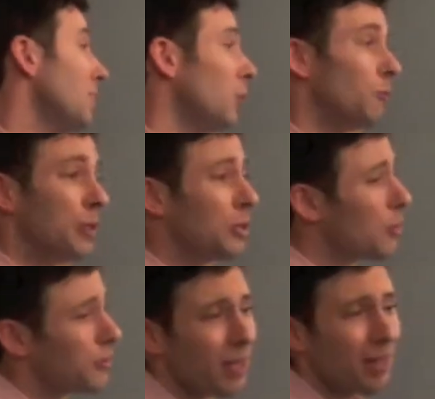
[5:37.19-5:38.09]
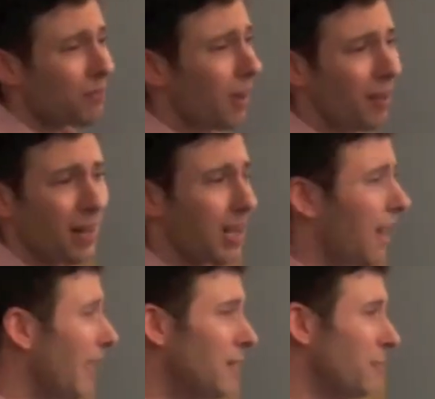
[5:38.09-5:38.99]
you know, research that I've done,
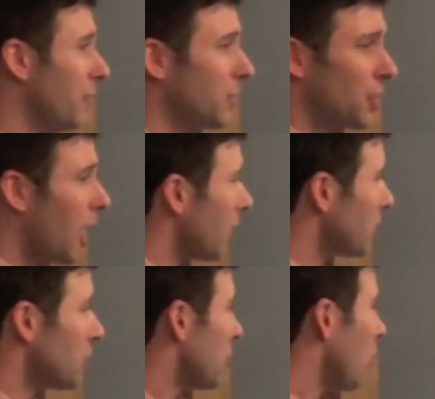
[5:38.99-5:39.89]
I, I didn't finish college,